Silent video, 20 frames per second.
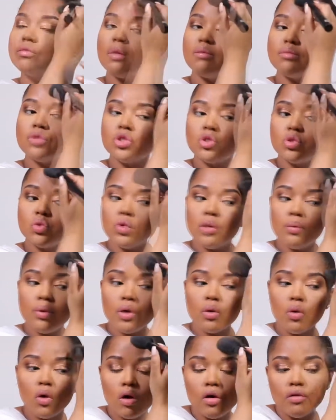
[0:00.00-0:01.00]
I'm
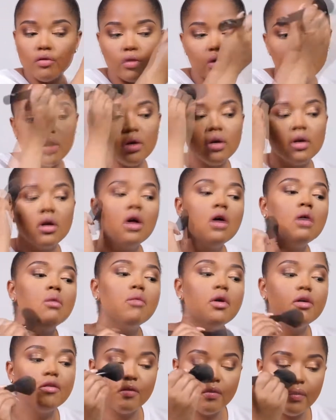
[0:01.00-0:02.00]
sweeping over
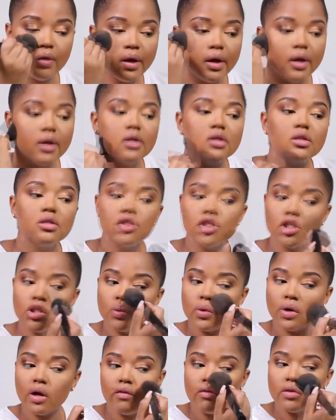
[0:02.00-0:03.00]
my face,
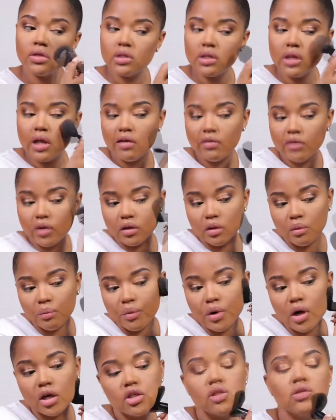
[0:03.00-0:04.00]
just whatever is left on the
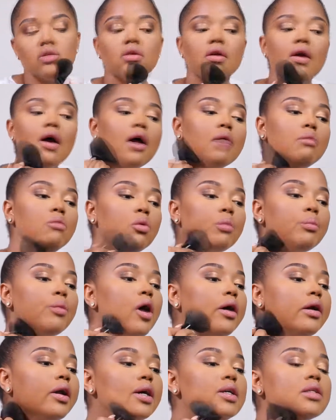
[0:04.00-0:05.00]
brush. I didn't add more
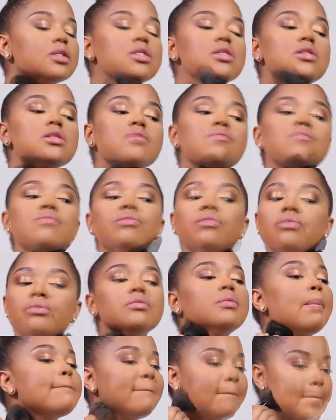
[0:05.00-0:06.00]
product.
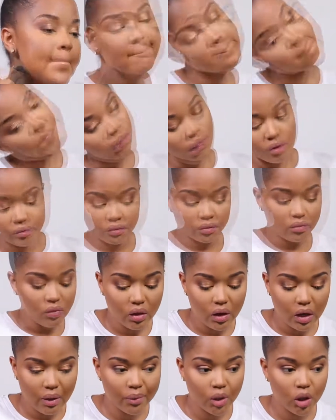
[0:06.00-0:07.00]

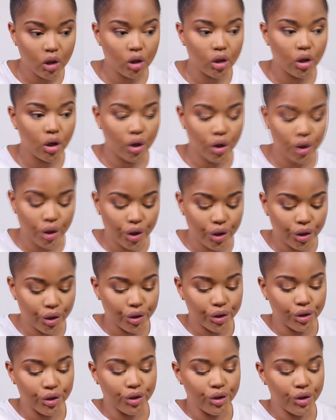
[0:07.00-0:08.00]
And then I'm gonna
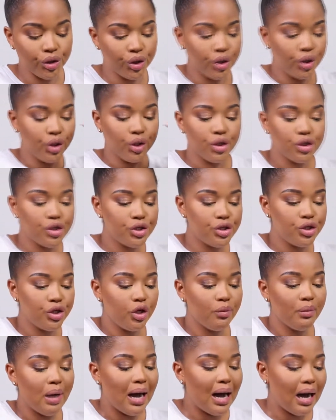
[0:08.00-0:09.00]
go
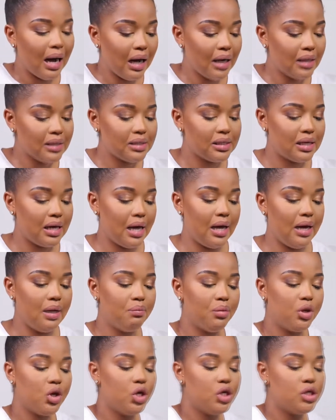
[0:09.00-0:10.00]
to my eyes again,
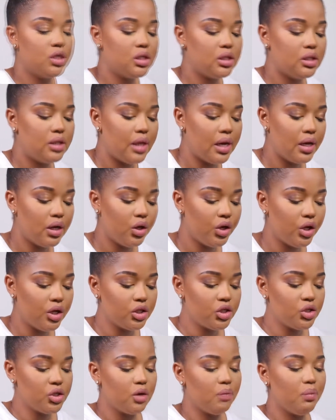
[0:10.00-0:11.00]
because then you
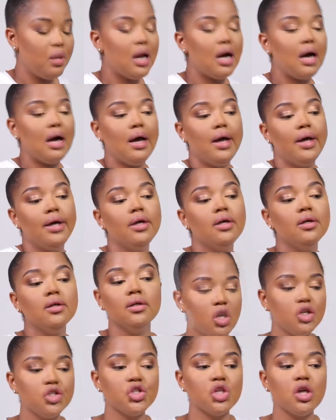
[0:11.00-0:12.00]
need to apply.
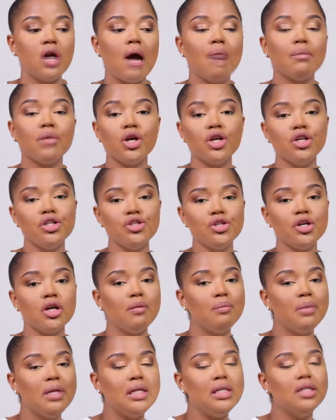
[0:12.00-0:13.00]
So I'm gonna do a
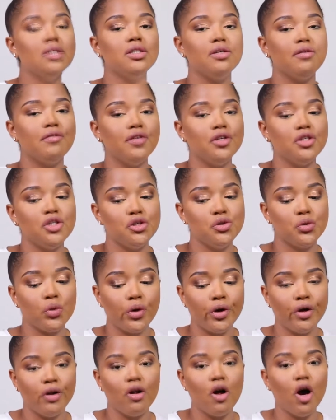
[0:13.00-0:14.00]
completely different
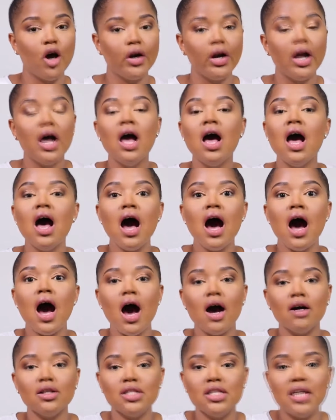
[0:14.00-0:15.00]
tutorial on
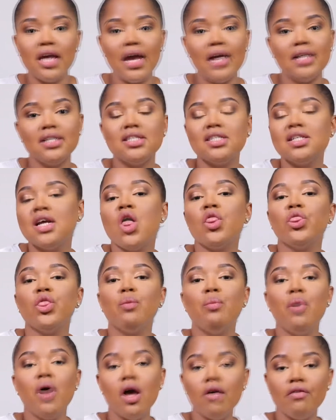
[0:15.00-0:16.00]
how to get the
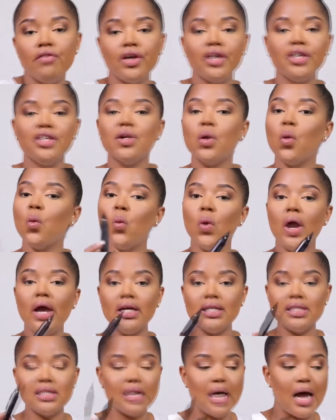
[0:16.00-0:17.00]
perfect
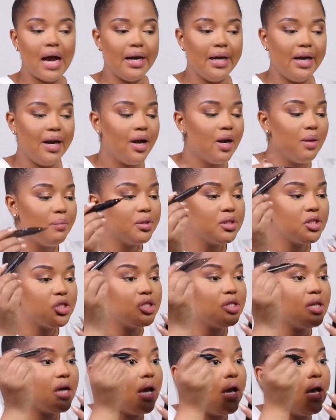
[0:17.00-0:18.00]
winged liner, but
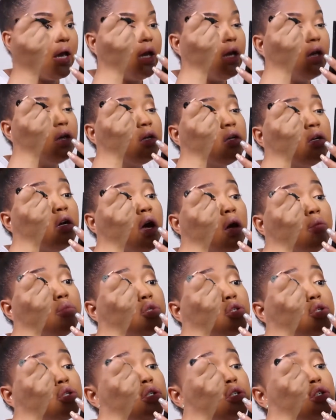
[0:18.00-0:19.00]
today I'm
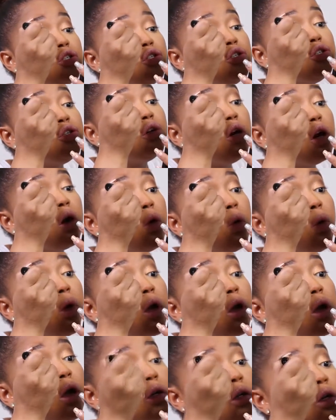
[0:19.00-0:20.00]
just gonna do a
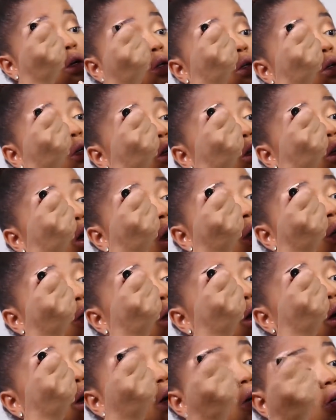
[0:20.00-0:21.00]
quick
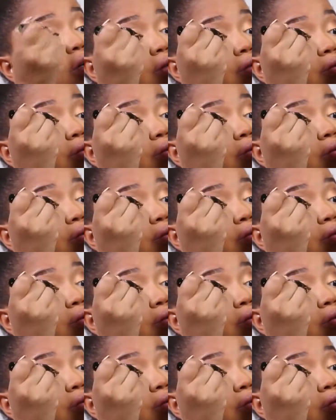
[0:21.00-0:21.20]
liner.